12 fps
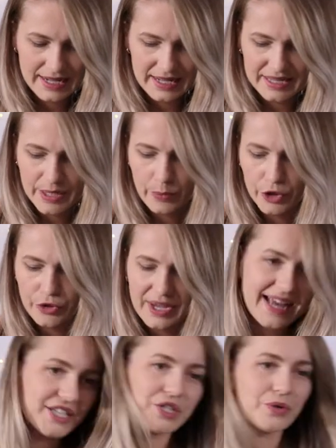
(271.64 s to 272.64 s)
And then what you
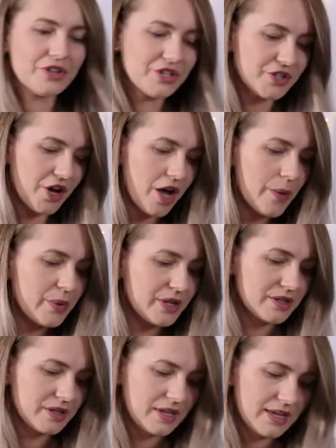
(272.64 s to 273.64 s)
can do on the top
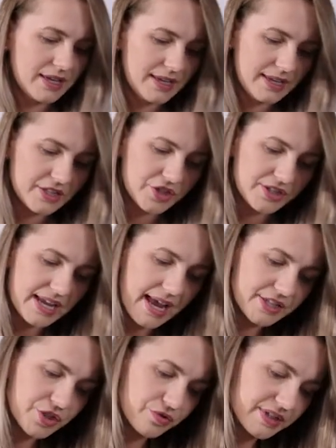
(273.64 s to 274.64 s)
is just
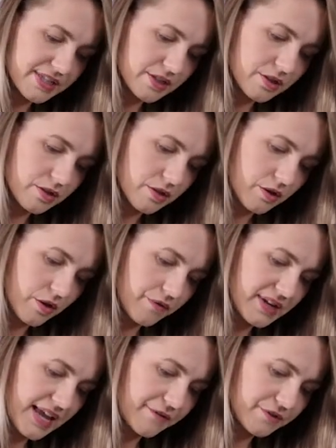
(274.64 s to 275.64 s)
add a drizzle of
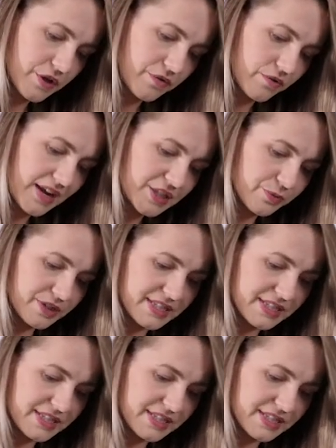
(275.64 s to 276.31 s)
the leftover raspberry